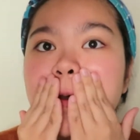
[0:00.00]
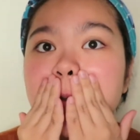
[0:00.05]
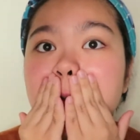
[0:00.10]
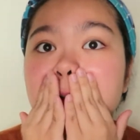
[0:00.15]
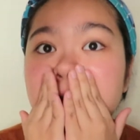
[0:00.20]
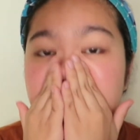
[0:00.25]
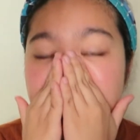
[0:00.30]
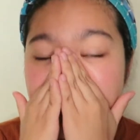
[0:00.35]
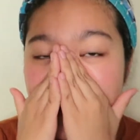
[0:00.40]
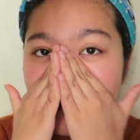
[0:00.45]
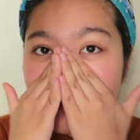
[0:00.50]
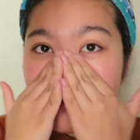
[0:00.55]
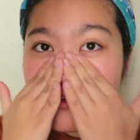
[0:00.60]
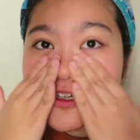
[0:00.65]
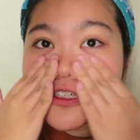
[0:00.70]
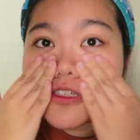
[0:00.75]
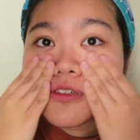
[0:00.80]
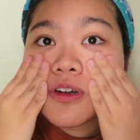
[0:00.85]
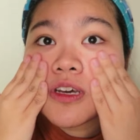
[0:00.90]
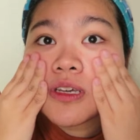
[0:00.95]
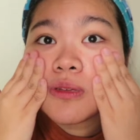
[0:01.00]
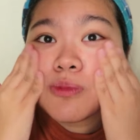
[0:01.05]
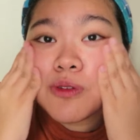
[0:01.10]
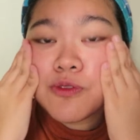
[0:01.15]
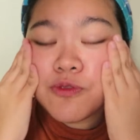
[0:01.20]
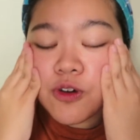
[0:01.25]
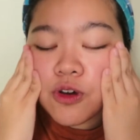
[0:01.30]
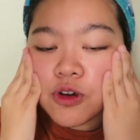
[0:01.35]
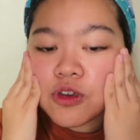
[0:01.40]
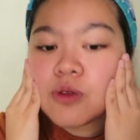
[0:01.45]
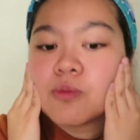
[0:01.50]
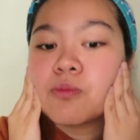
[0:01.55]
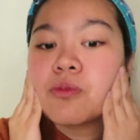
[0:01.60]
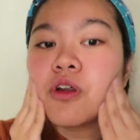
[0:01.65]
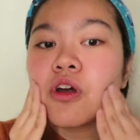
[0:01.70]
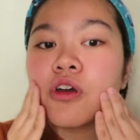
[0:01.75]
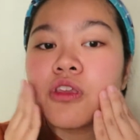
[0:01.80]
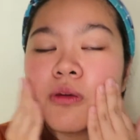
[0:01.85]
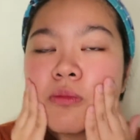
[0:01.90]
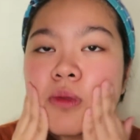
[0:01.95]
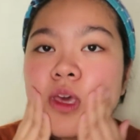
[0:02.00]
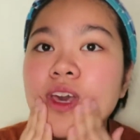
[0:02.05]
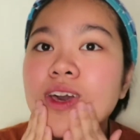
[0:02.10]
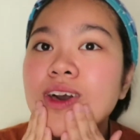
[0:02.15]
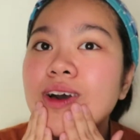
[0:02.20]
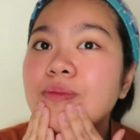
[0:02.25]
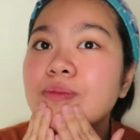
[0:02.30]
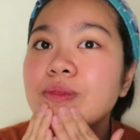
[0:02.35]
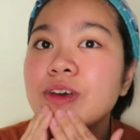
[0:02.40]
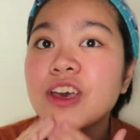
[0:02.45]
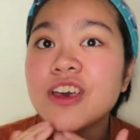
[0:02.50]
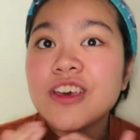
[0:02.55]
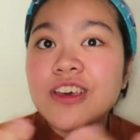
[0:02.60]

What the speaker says: nice and moisturized before you put on your makeup.